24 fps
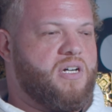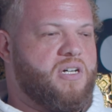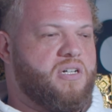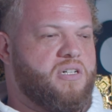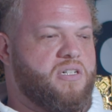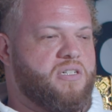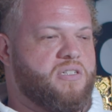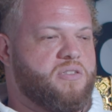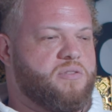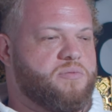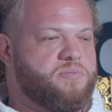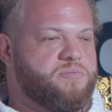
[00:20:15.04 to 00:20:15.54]

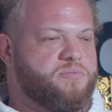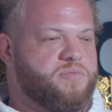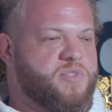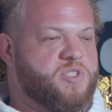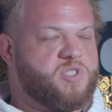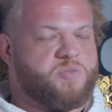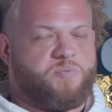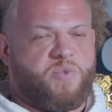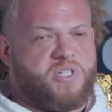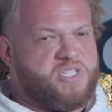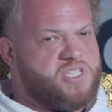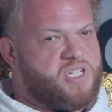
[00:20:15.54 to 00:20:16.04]
Um,
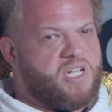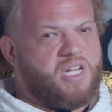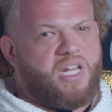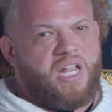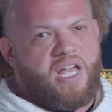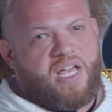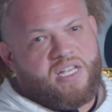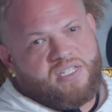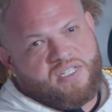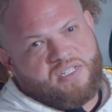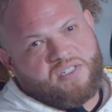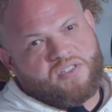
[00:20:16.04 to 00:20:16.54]
there's okay. a bunch of
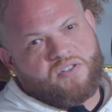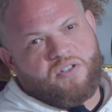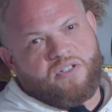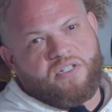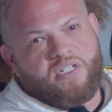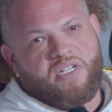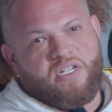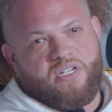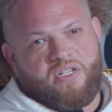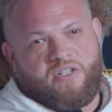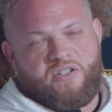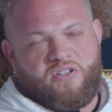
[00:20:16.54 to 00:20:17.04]
classics
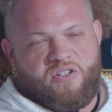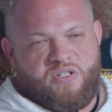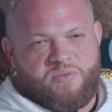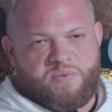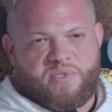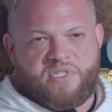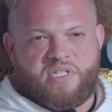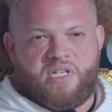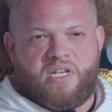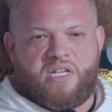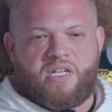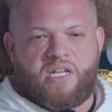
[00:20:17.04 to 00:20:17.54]
on there. You know what I'm
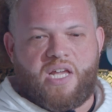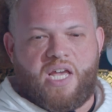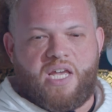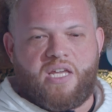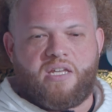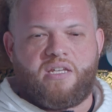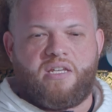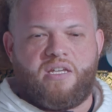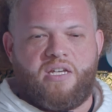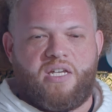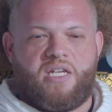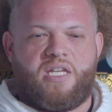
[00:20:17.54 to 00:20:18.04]
saying?
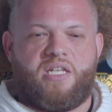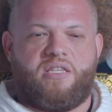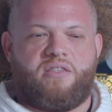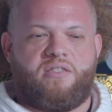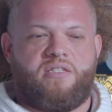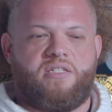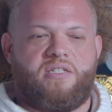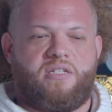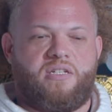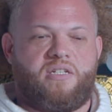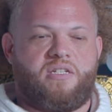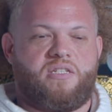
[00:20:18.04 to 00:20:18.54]
Like uh,
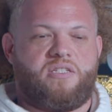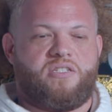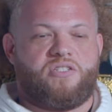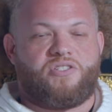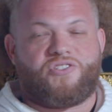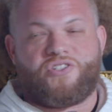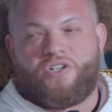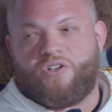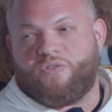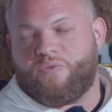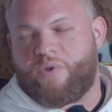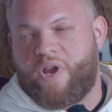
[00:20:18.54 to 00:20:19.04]
the the
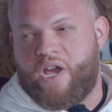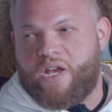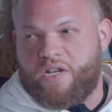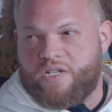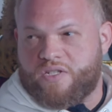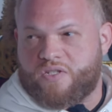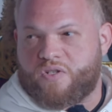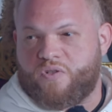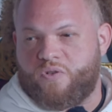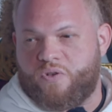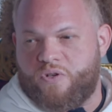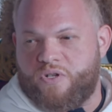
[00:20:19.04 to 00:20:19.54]
show ran
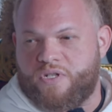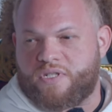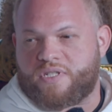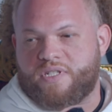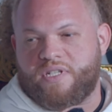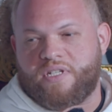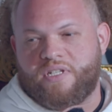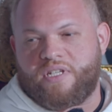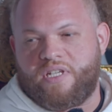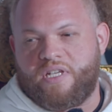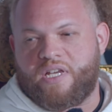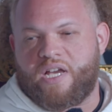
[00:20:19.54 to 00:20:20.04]
its course,
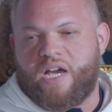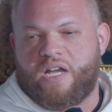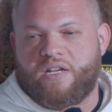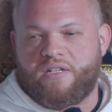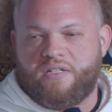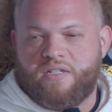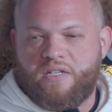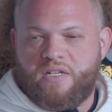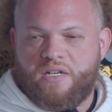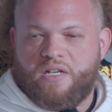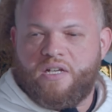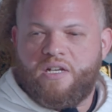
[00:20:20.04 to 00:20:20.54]
and he kind
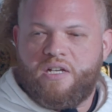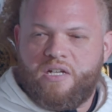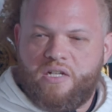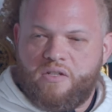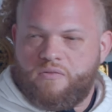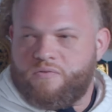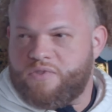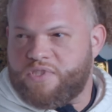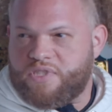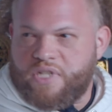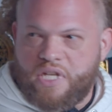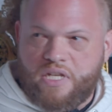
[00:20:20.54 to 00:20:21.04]
of
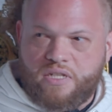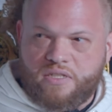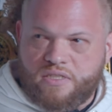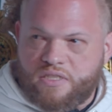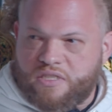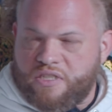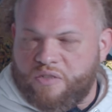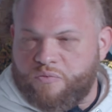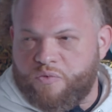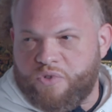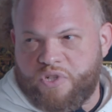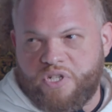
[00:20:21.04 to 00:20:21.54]
was getting
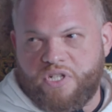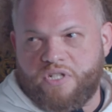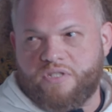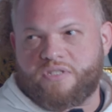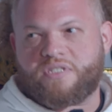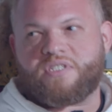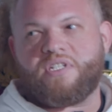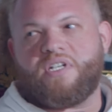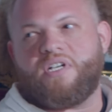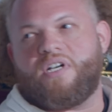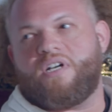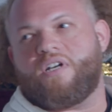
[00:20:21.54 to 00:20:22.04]
somewhere
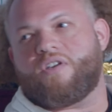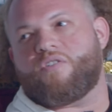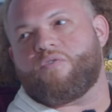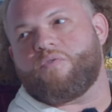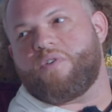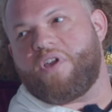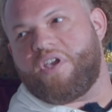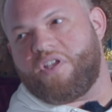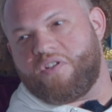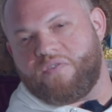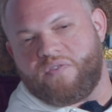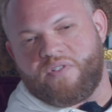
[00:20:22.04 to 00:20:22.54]
else uh,
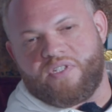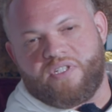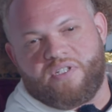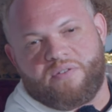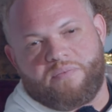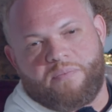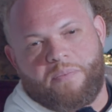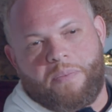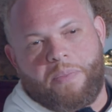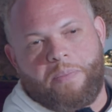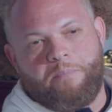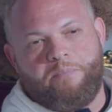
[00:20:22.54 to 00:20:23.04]
creatively.
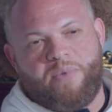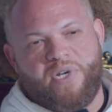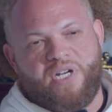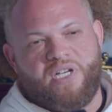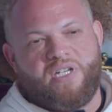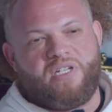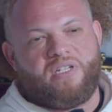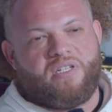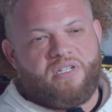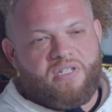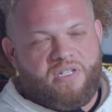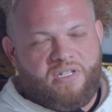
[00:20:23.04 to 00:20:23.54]
Yeah.
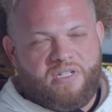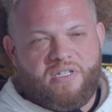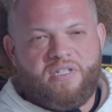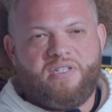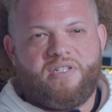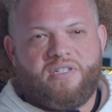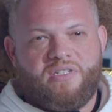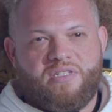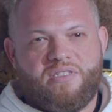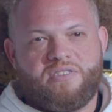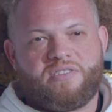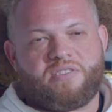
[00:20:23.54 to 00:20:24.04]
But
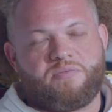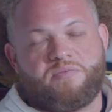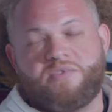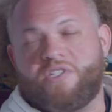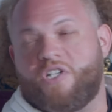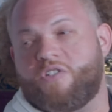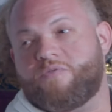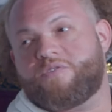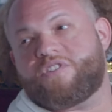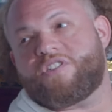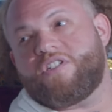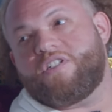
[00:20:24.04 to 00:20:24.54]
some
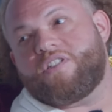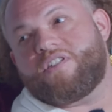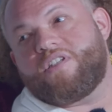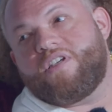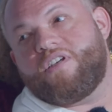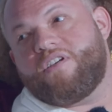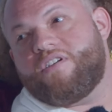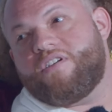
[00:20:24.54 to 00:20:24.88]
dope shit there.